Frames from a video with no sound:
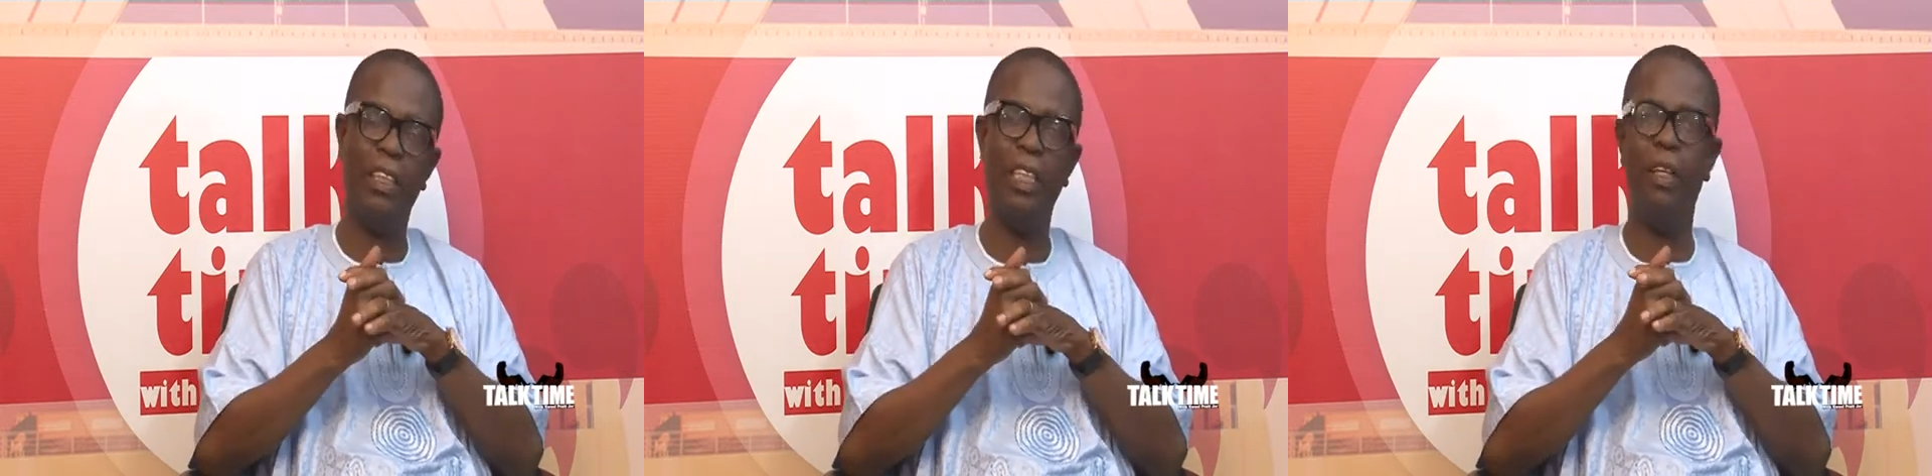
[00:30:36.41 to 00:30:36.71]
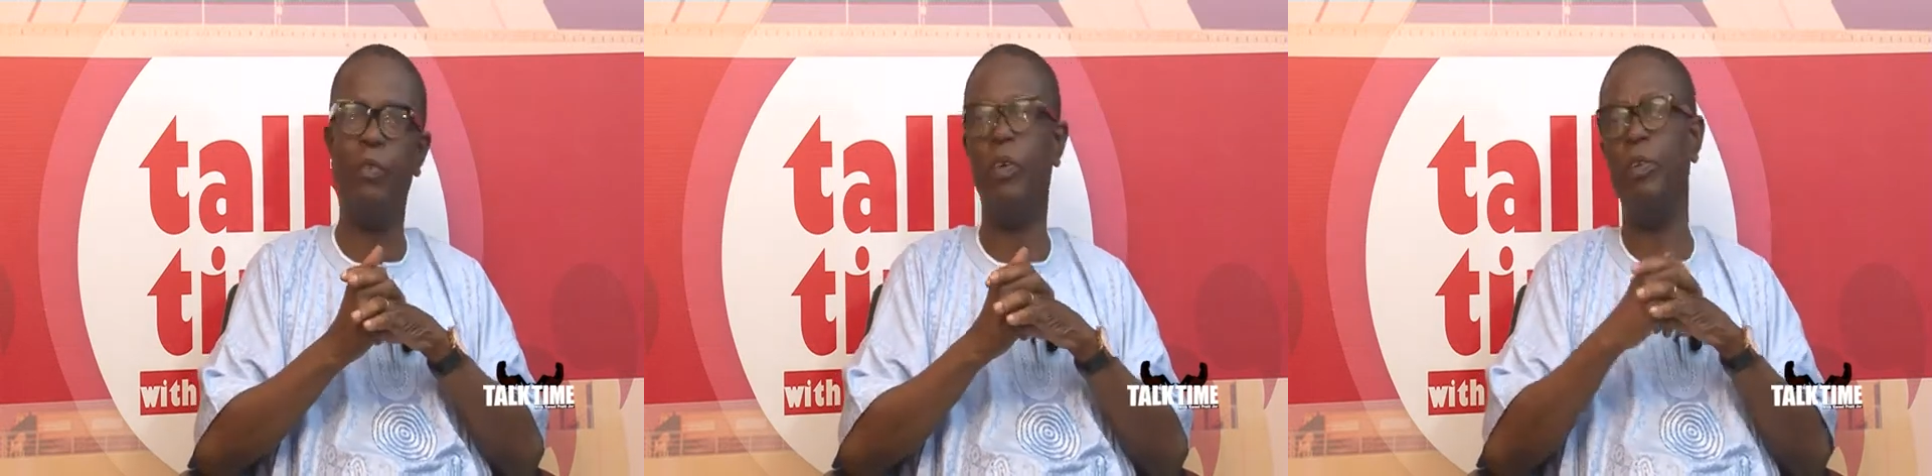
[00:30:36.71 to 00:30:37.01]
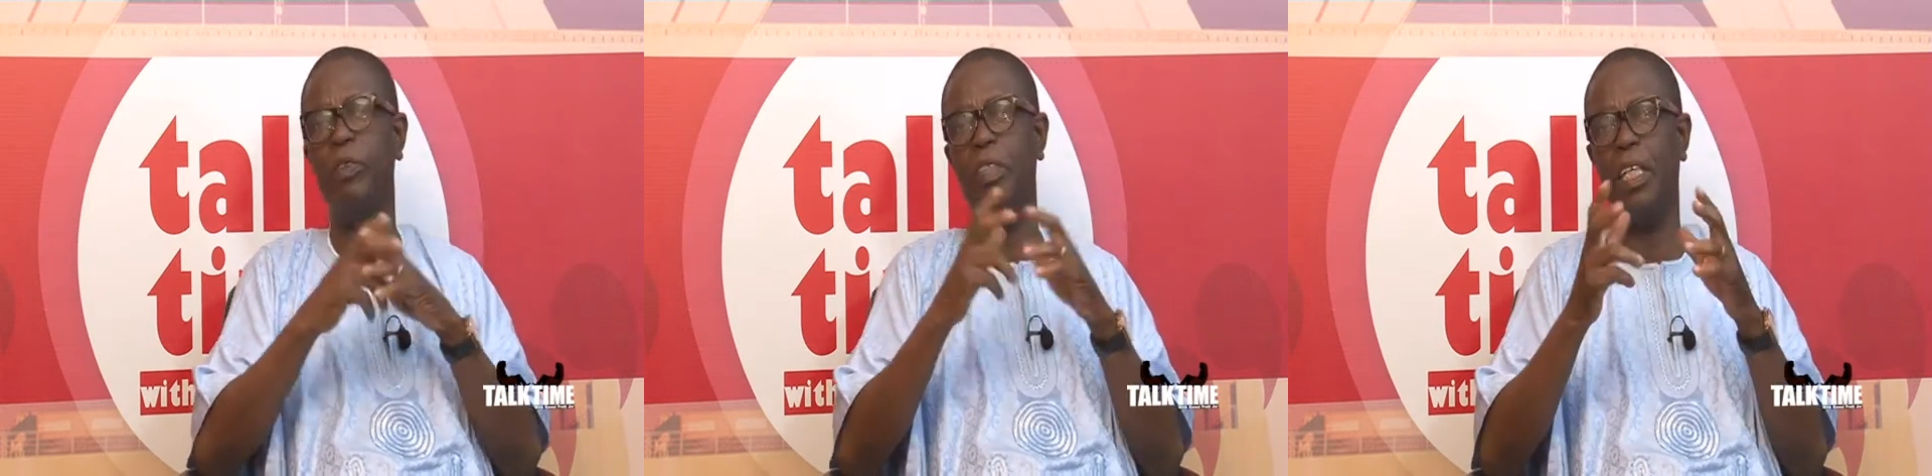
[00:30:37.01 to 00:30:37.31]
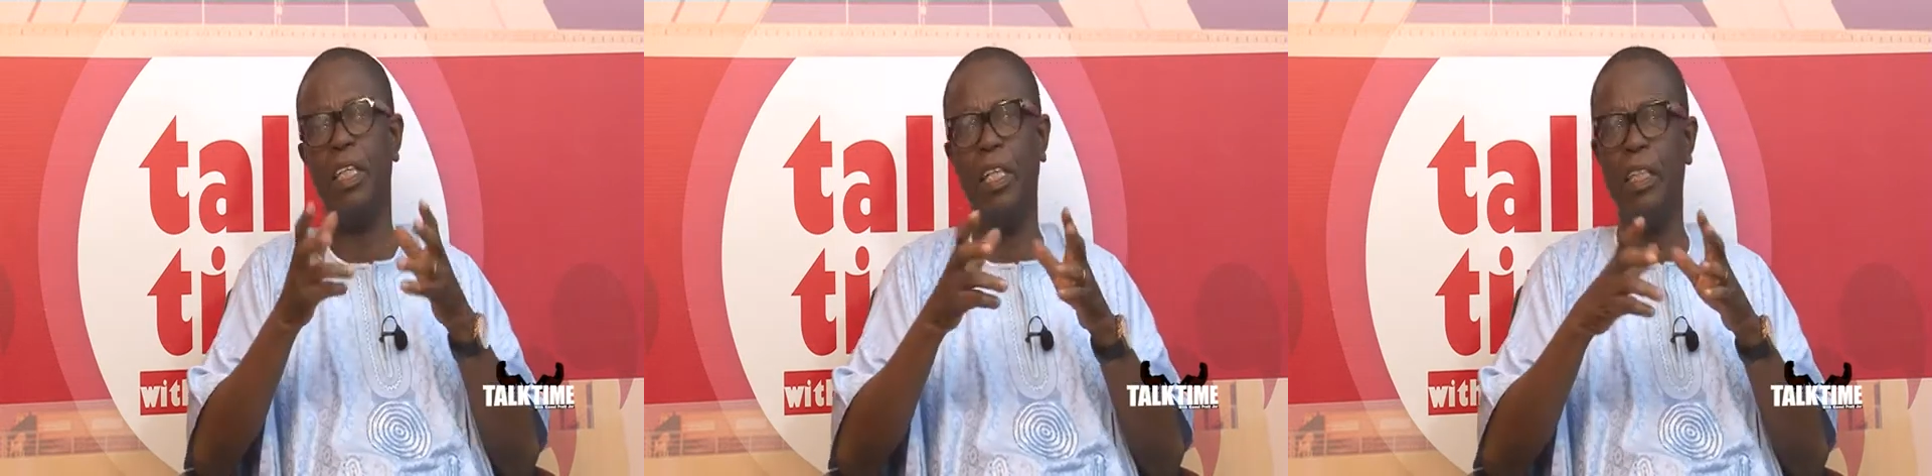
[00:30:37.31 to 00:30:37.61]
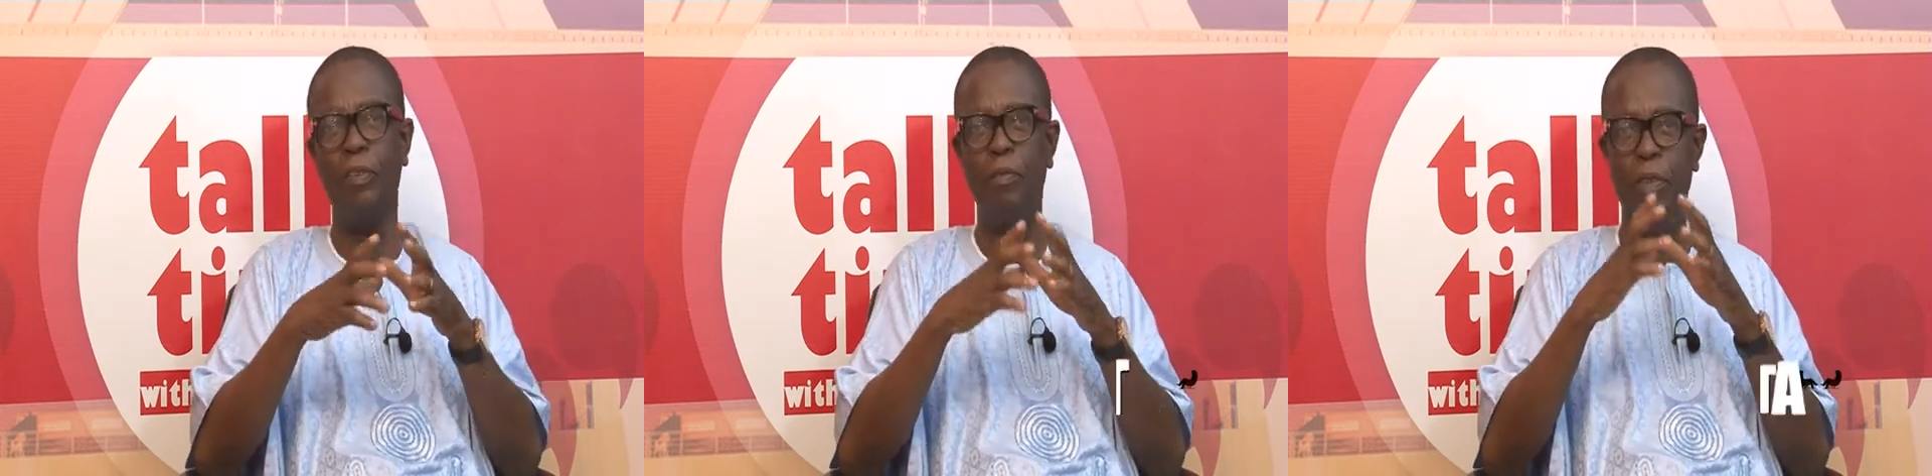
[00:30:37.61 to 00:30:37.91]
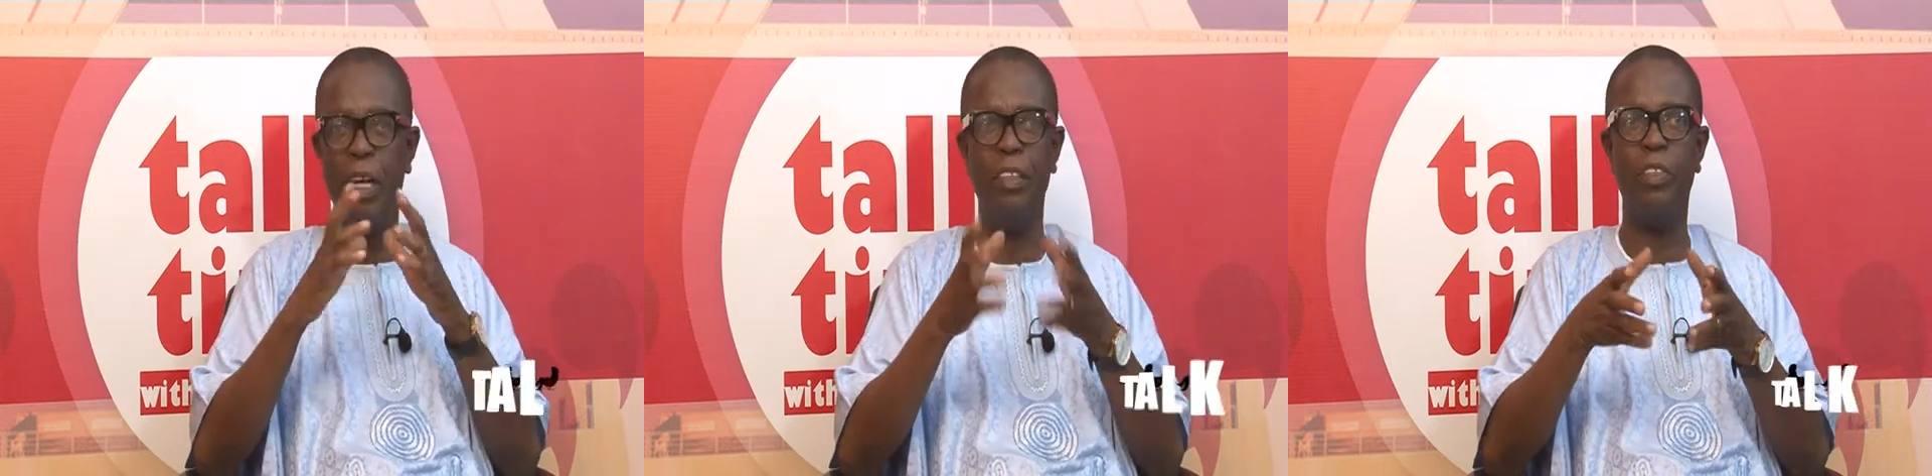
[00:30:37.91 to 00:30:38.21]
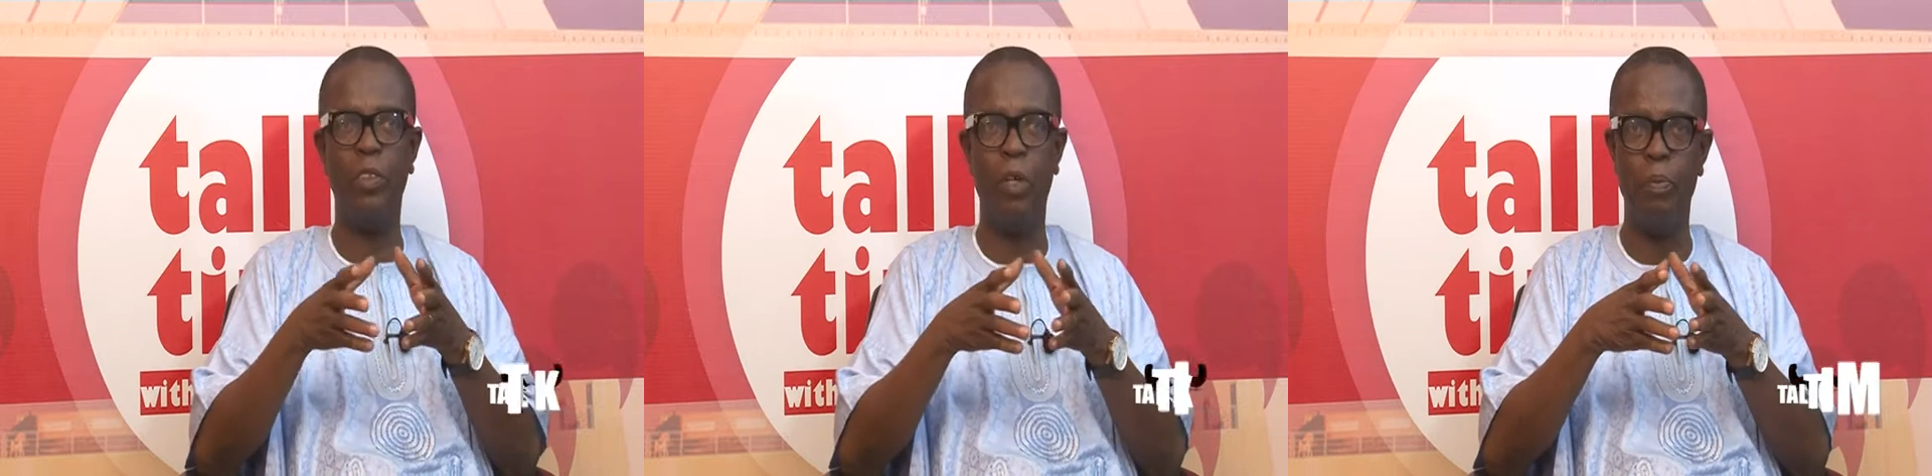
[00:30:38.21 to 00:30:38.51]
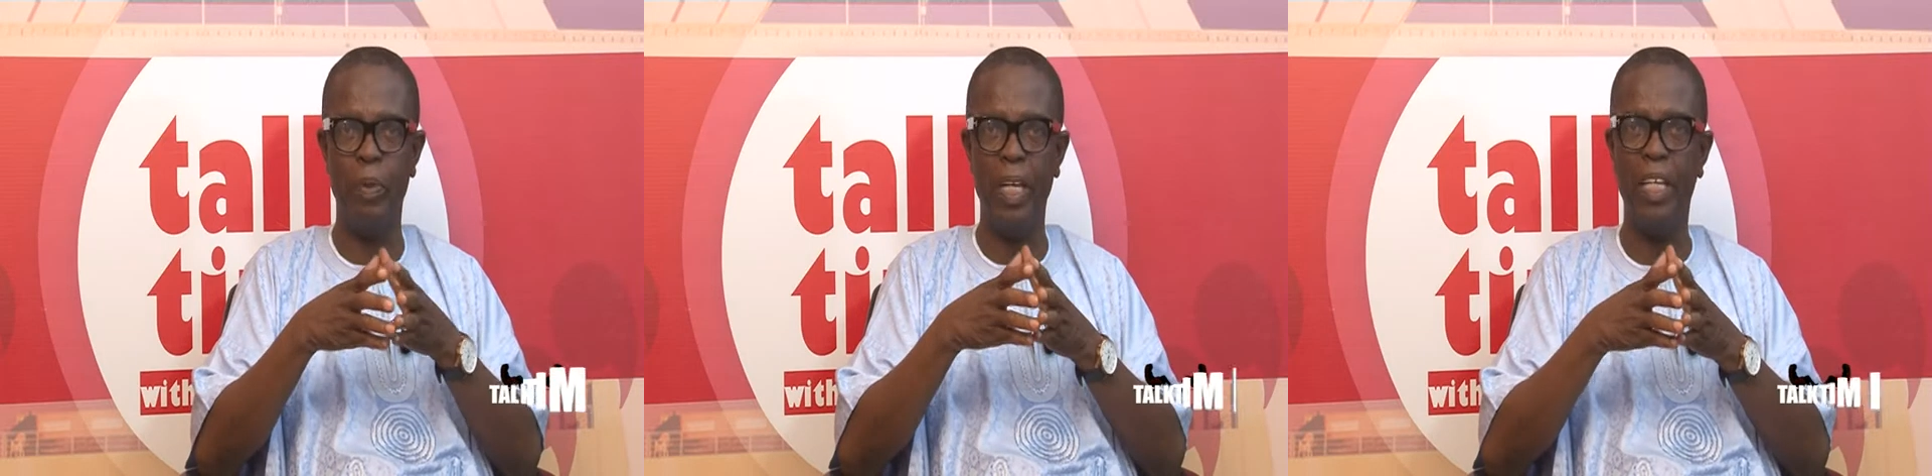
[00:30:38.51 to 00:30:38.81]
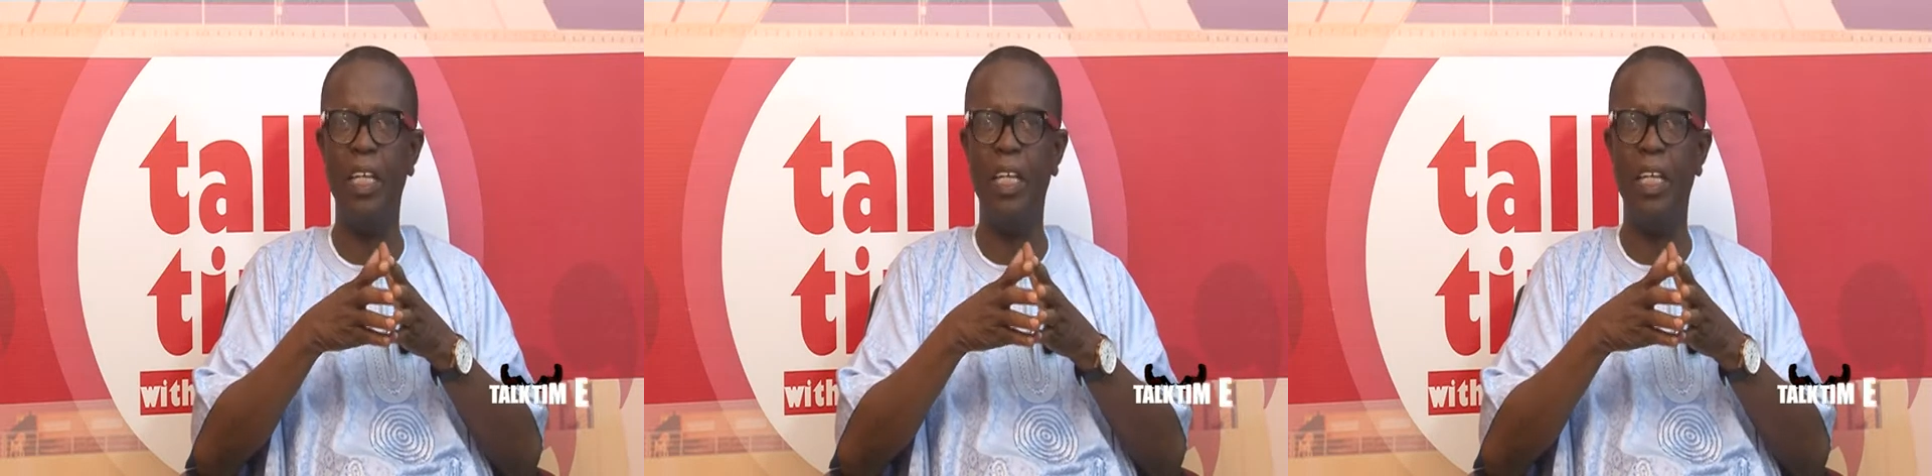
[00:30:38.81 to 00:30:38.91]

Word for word: and we're going to take another very short break.